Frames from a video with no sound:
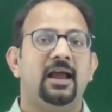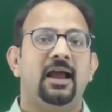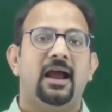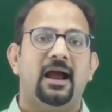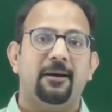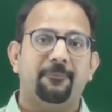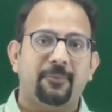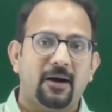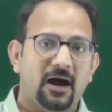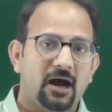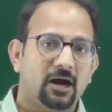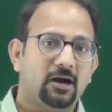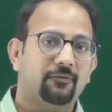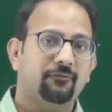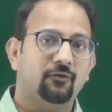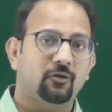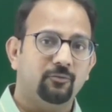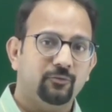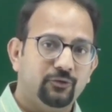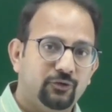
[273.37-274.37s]
apart
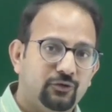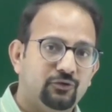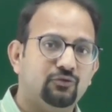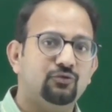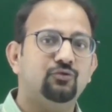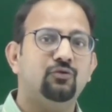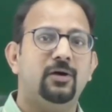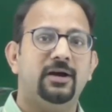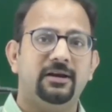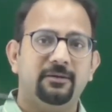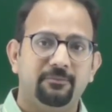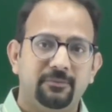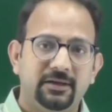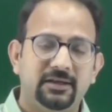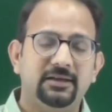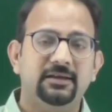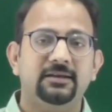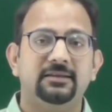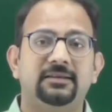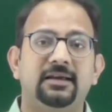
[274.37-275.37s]
from you and
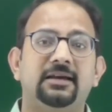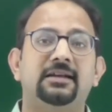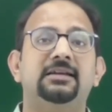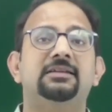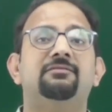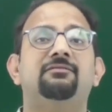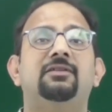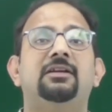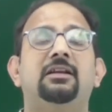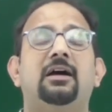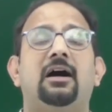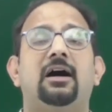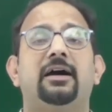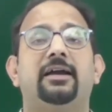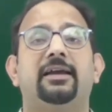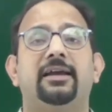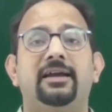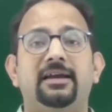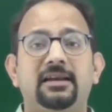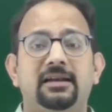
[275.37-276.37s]
me, there
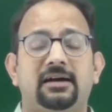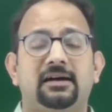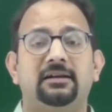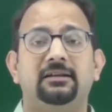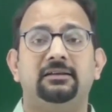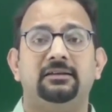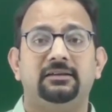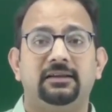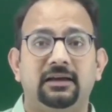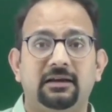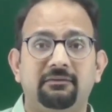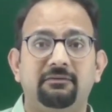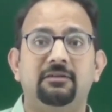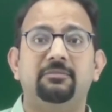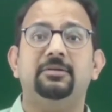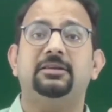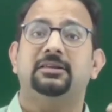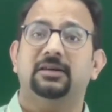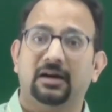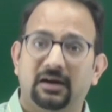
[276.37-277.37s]
will
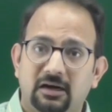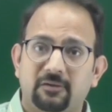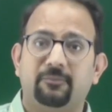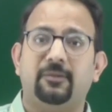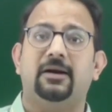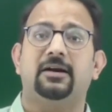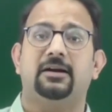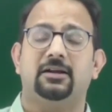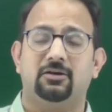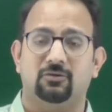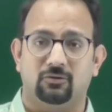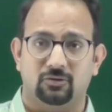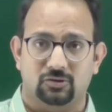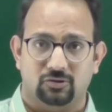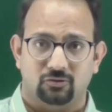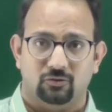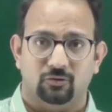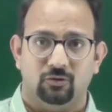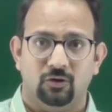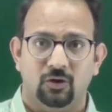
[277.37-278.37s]
be third party
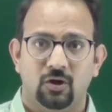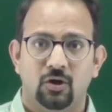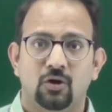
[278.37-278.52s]
also